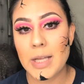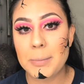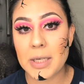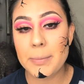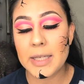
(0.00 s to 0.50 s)

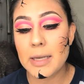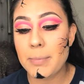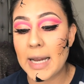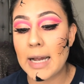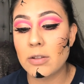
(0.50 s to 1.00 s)
I'm going to begin
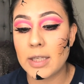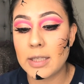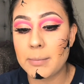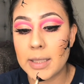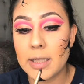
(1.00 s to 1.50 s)
by
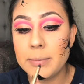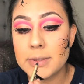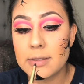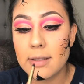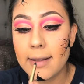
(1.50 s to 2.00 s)
outlining my
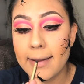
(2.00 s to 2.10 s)
lips.